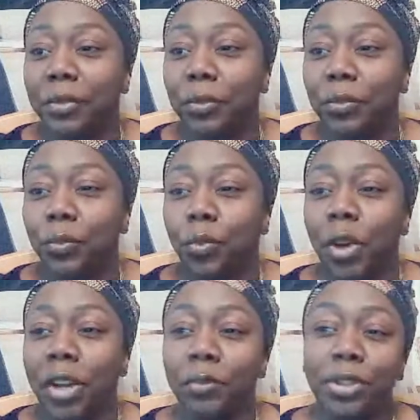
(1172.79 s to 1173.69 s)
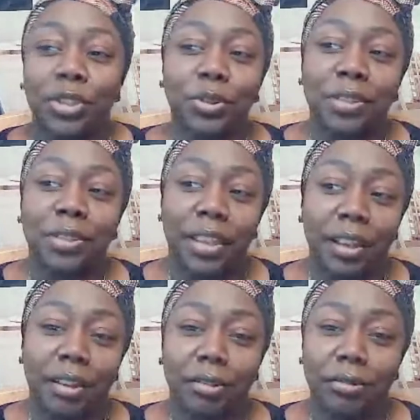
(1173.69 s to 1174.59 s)
What would you
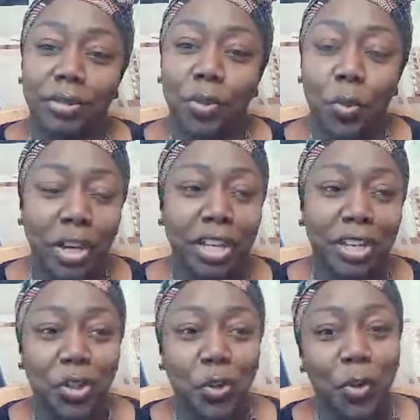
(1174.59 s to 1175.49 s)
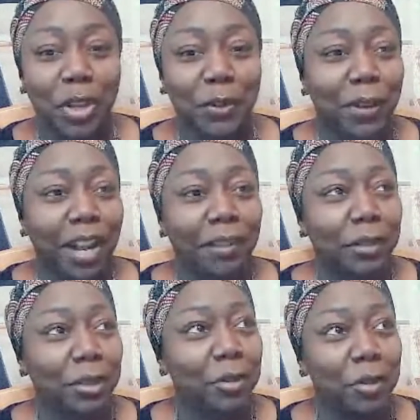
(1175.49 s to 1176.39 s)
tell 20 to
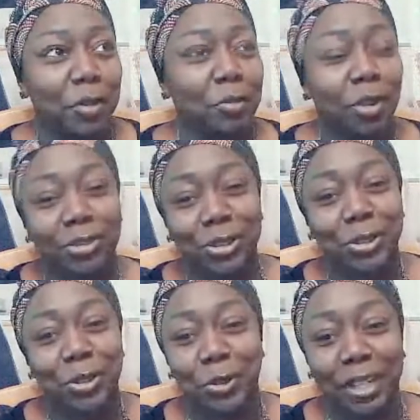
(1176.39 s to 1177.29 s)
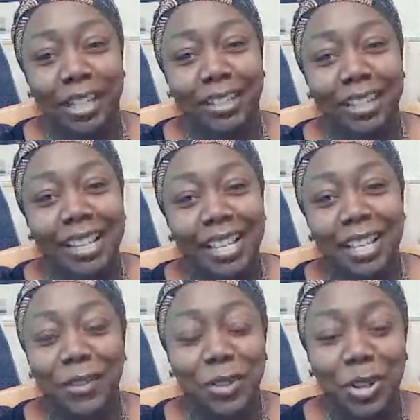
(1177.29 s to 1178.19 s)
25-year-old Walter Greene? If you
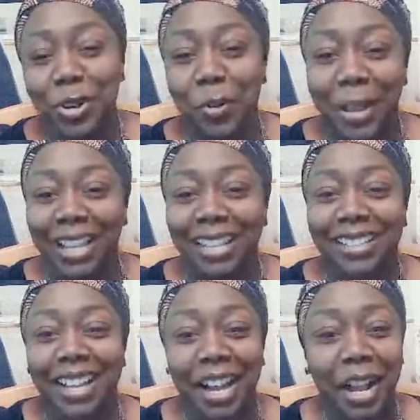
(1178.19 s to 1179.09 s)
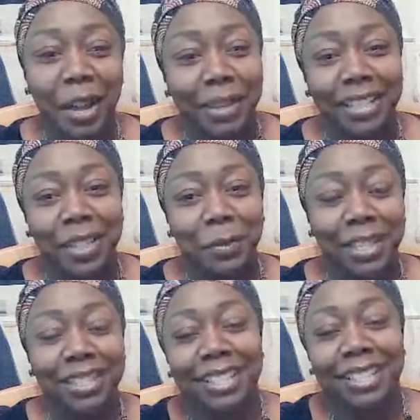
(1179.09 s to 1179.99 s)
could go back in time and speak to
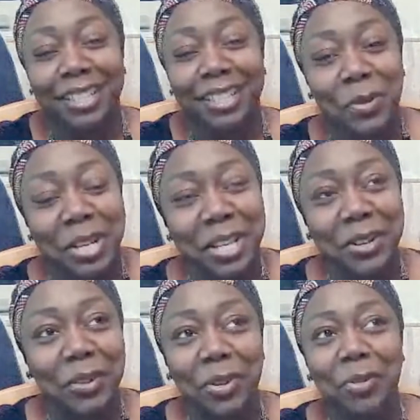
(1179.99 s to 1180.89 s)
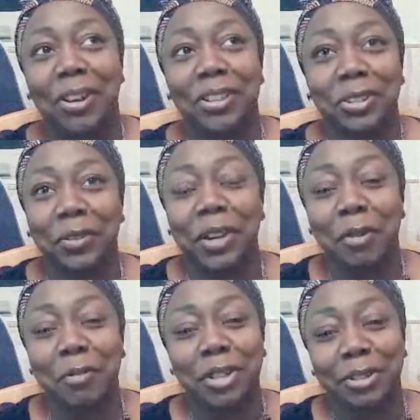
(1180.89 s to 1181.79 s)
20-year-old Walter Greene, what would you
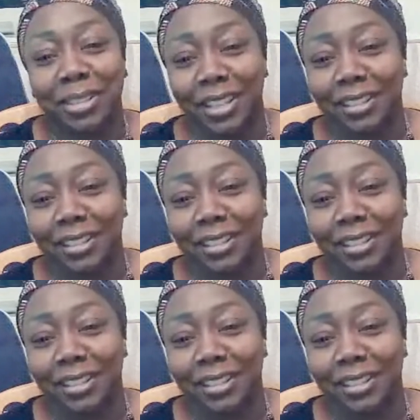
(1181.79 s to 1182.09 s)
say to him?